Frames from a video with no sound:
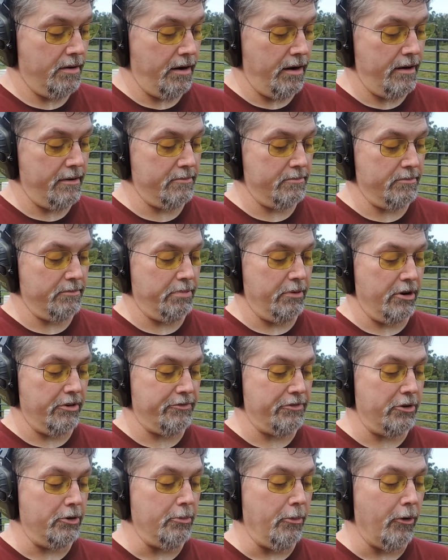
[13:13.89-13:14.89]
All right, put a
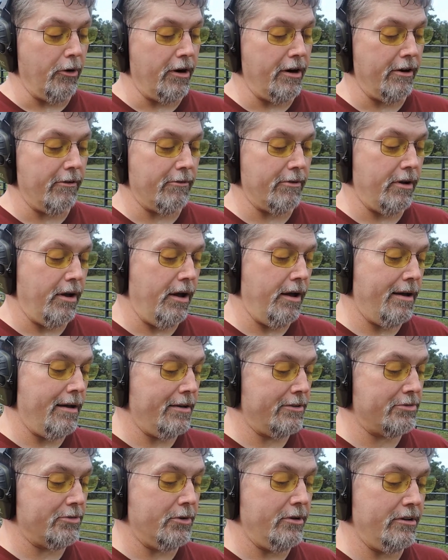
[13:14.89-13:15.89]
few more
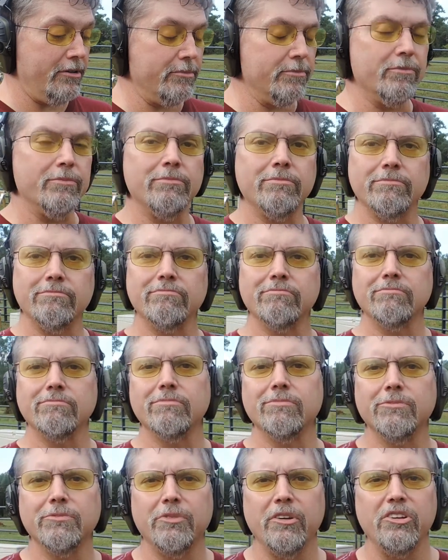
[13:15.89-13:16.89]
through it and
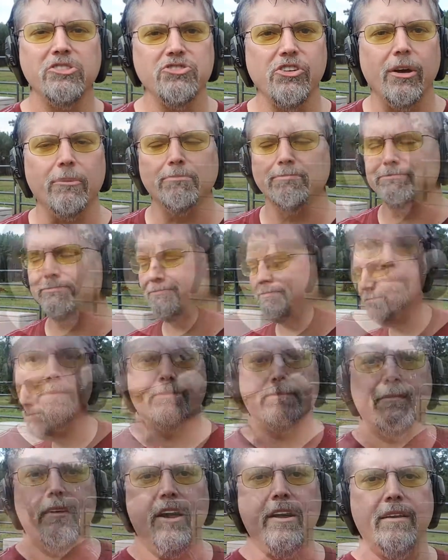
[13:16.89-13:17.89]
finish up.
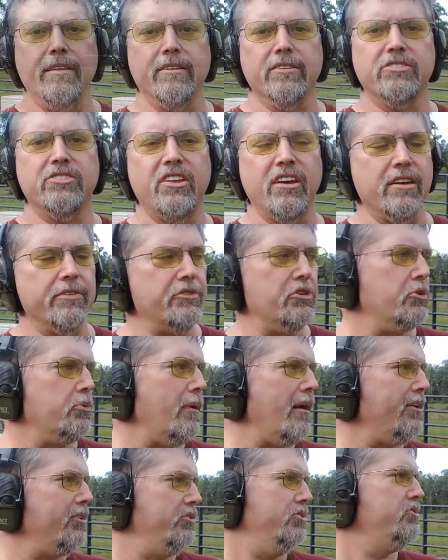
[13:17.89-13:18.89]
All right, let's take a few
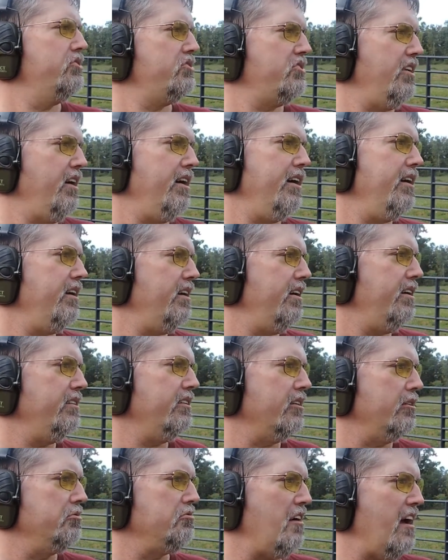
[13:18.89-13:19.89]
rounds a
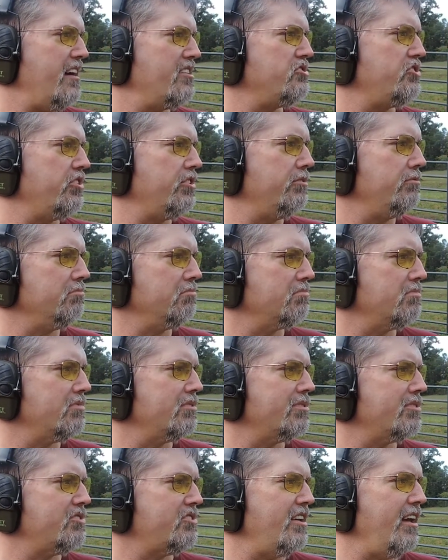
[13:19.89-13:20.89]
little faster,
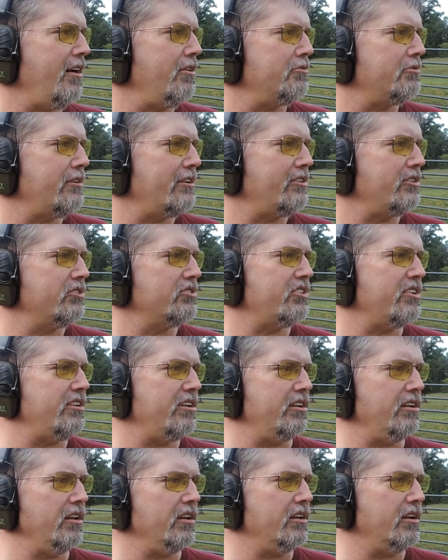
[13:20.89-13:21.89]
see how it feels
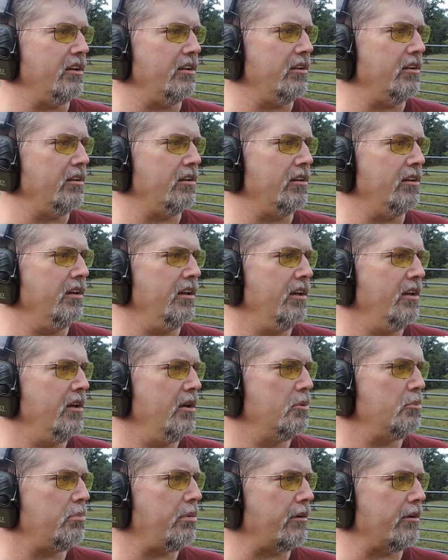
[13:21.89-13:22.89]
at a little
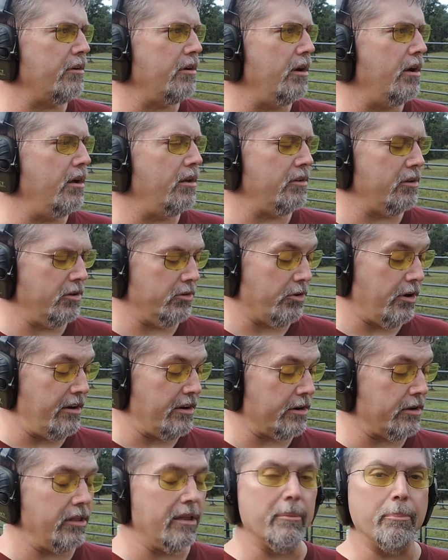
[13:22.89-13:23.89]

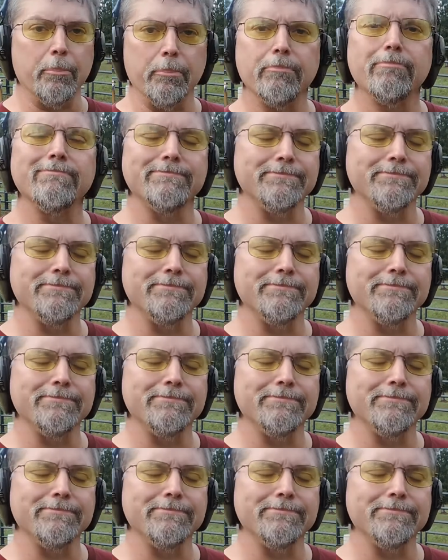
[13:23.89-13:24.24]
greater clip.